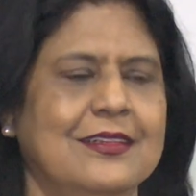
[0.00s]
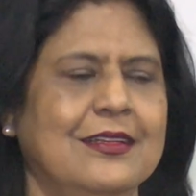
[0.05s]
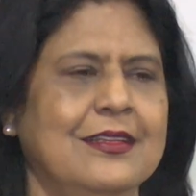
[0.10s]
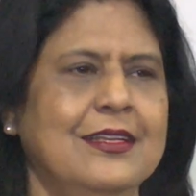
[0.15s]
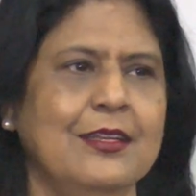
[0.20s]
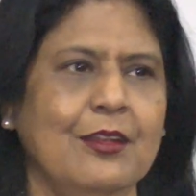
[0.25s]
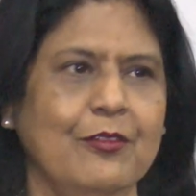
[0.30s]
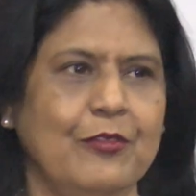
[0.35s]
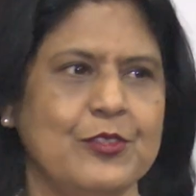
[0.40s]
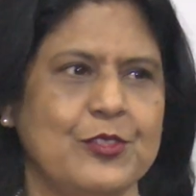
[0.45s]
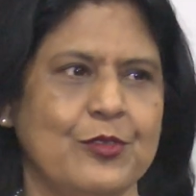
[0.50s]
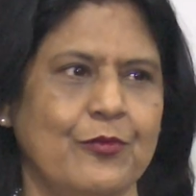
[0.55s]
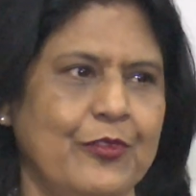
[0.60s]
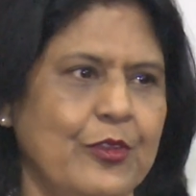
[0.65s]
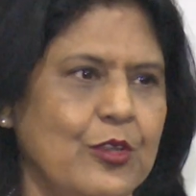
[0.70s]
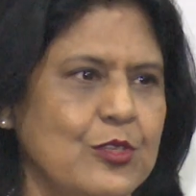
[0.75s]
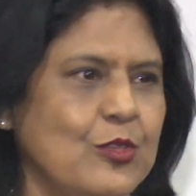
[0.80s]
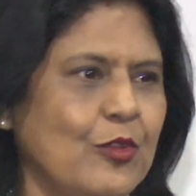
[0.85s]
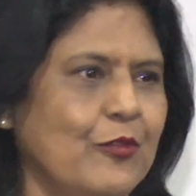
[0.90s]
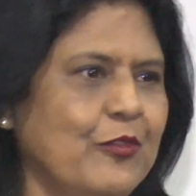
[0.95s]
A little
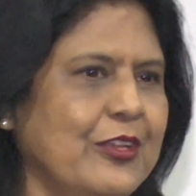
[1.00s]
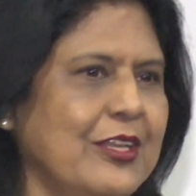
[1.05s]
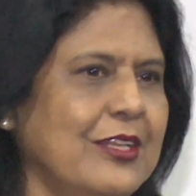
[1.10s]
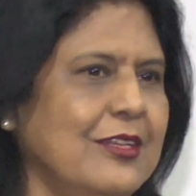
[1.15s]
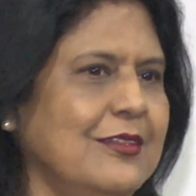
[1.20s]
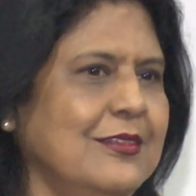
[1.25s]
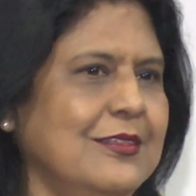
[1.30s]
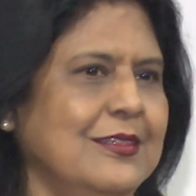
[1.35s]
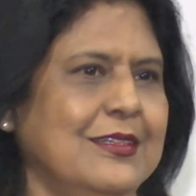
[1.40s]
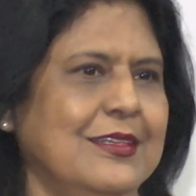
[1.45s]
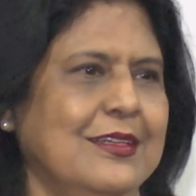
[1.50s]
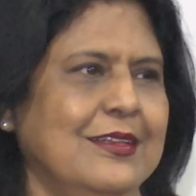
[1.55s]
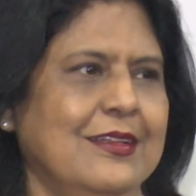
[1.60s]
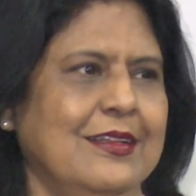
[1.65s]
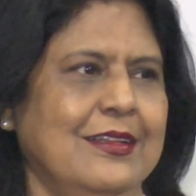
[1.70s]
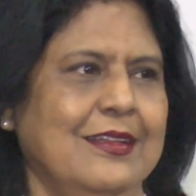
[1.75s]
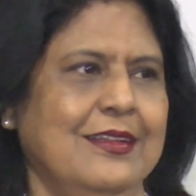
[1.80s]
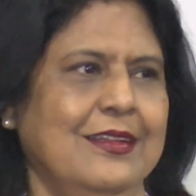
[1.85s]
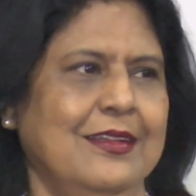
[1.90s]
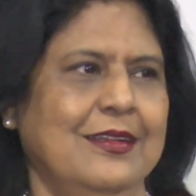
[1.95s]
philosophical
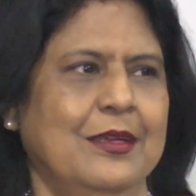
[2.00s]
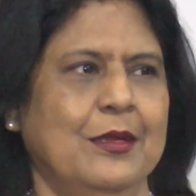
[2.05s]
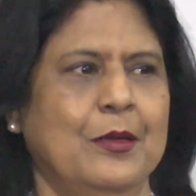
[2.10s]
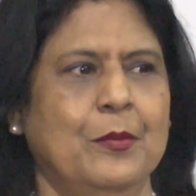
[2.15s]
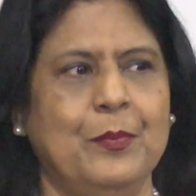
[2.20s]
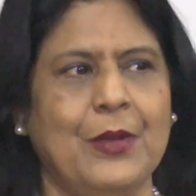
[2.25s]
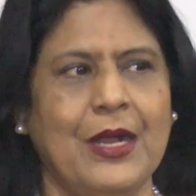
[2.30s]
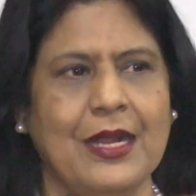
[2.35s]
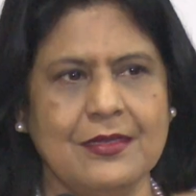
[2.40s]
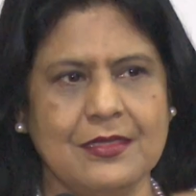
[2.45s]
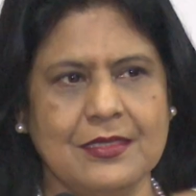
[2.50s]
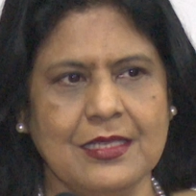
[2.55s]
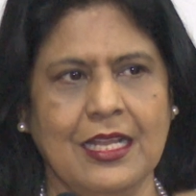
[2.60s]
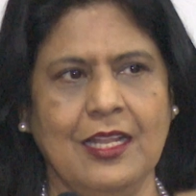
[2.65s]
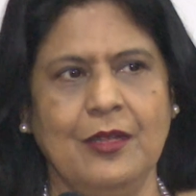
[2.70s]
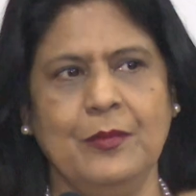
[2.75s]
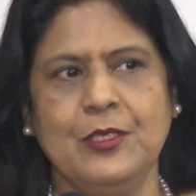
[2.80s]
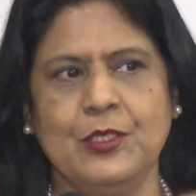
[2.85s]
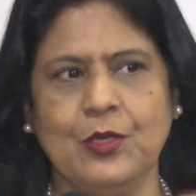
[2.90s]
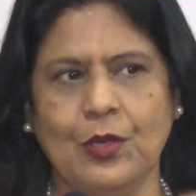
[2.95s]
part
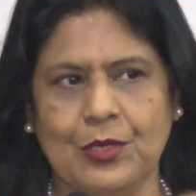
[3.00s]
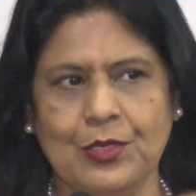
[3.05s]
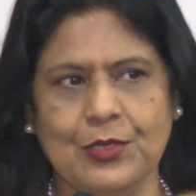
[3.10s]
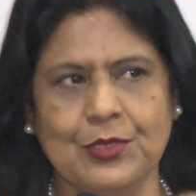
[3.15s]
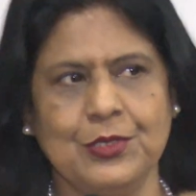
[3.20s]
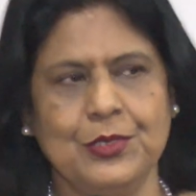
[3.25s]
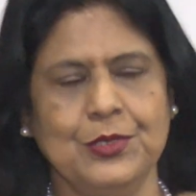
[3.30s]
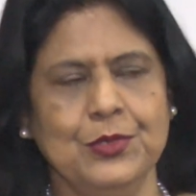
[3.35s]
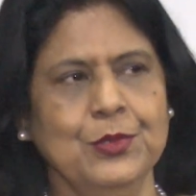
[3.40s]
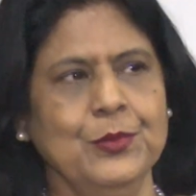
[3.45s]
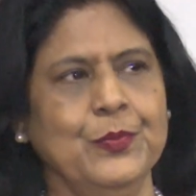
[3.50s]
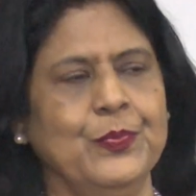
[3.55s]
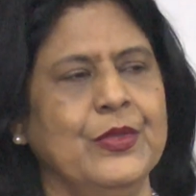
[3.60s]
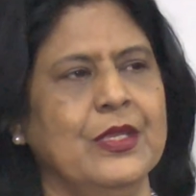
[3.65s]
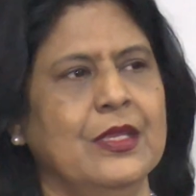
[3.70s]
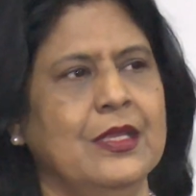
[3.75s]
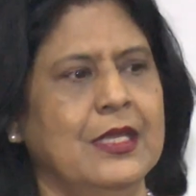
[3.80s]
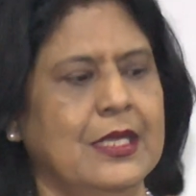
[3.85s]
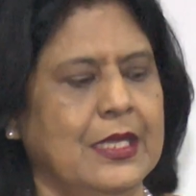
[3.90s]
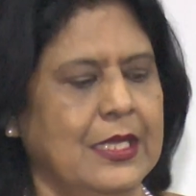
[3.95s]
I'll be talking to you
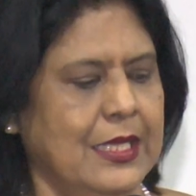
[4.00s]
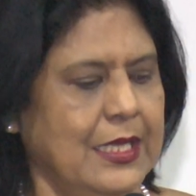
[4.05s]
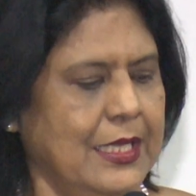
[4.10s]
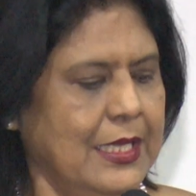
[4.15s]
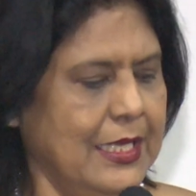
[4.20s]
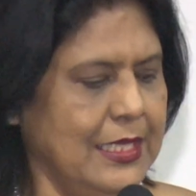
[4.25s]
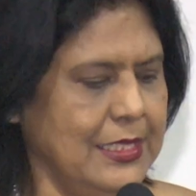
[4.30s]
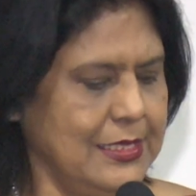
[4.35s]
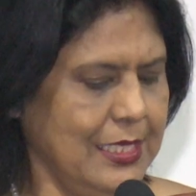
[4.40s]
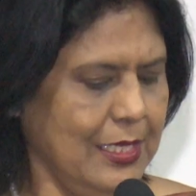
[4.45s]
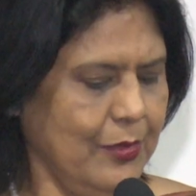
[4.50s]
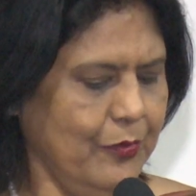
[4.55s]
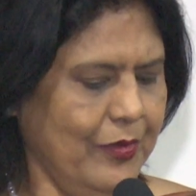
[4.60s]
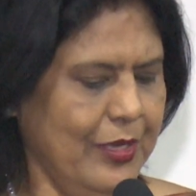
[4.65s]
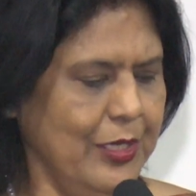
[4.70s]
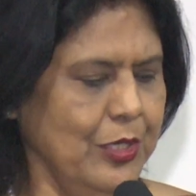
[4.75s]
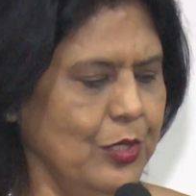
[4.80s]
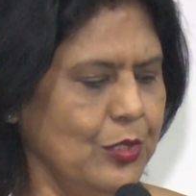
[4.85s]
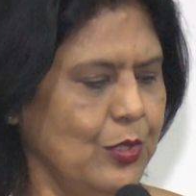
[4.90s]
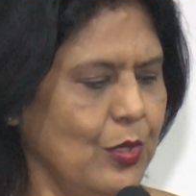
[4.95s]
is that
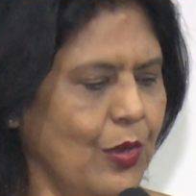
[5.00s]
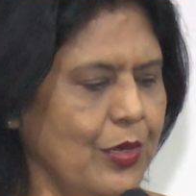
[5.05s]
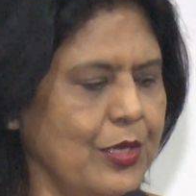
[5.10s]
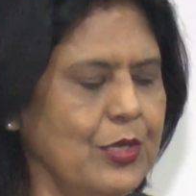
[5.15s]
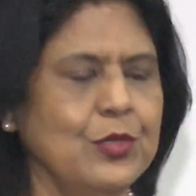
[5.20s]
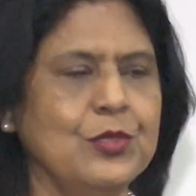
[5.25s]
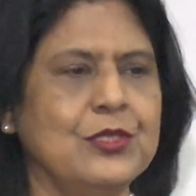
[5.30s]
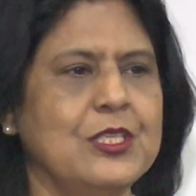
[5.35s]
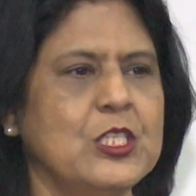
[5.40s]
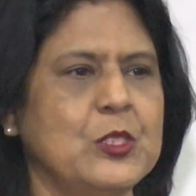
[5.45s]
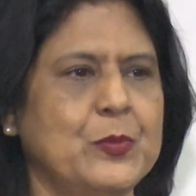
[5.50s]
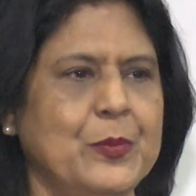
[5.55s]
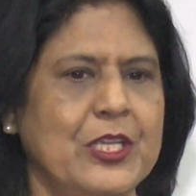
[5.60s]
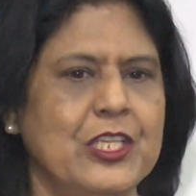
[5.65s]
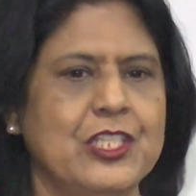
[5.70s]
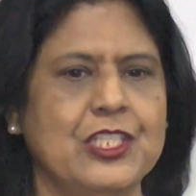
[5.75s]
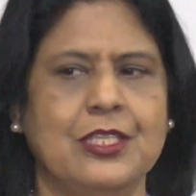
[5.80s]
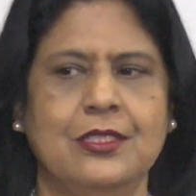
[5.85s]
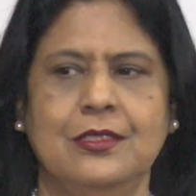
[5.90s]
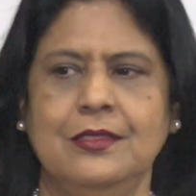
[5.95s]
when you're talking to this
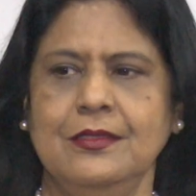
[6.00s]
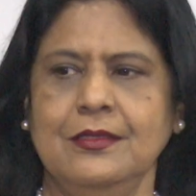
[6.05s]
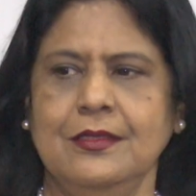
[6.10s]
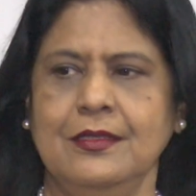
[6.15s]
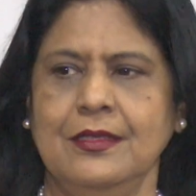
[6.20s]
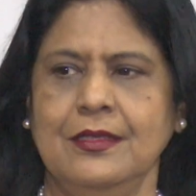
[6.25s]
patient